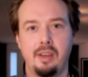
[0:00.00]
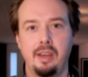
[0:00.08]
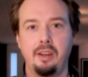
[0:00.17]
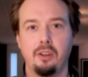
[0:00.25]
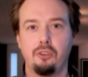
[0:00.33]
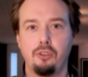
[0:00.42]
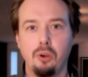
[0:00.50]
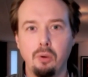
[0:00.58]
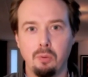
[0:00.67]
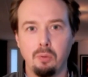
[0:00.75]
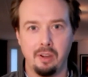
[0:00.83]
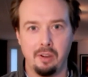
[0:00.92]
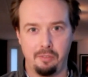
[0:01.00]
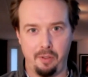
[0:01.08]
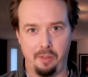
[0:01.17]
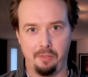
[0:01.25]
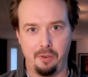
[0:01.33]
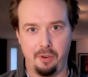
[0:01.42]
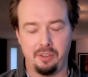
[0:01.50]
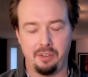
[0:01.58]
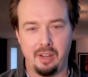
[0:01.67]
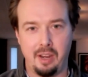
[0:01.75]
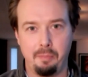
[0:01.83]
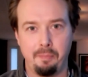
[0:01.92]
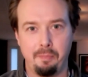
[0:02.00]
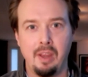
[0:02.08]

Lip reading: in a tool for the first time.